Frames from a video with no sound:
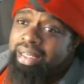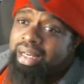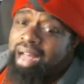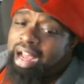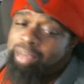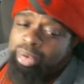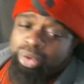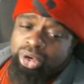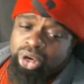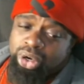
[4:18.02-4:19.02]
I've been with
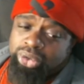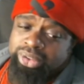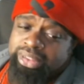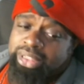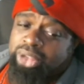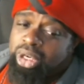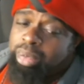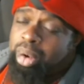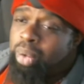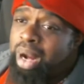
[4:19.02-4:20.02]
girls that talk
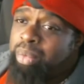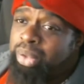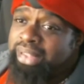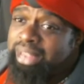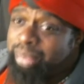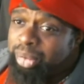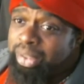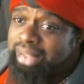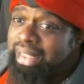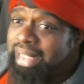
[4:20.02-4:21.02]
about white boys they've been with
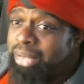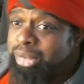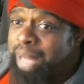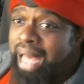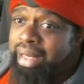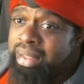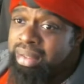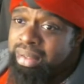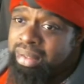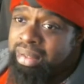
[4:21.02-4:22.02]
and they was packing.
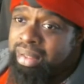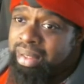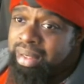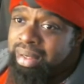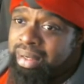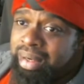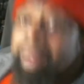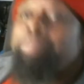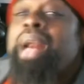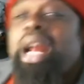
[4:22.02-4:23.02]

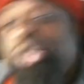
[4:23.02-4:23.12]
But I use